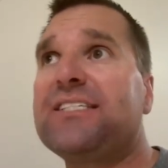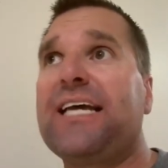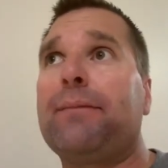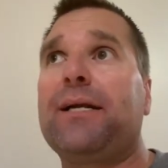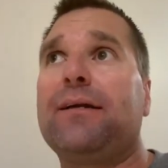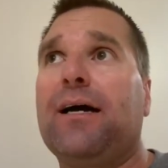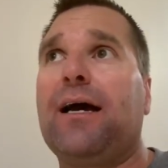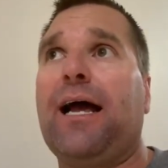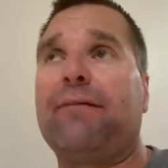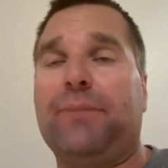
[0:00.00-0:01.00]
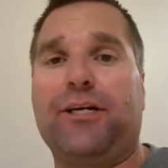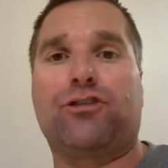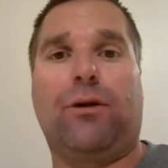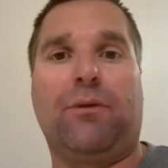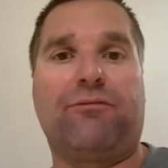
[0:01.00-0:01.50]
salmon have been in
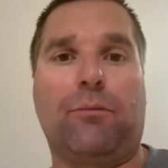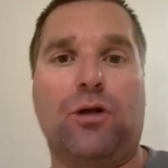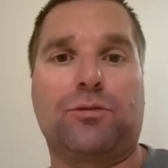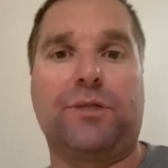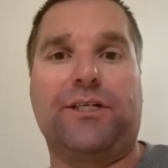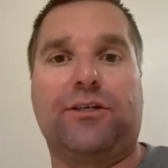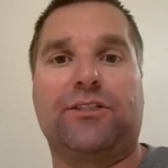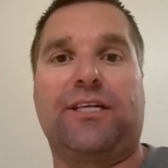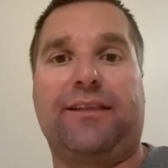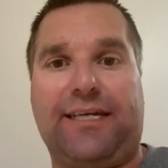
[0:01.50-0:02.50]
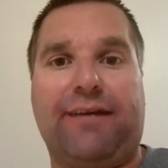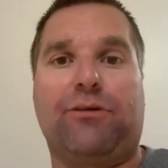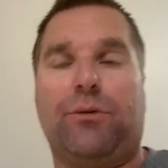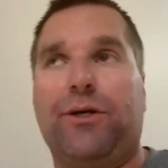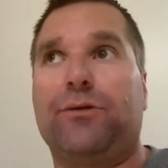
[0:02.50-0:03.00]
trouble for multiple years, and I think
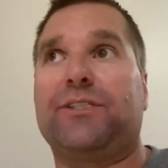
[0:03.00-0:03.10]
everyone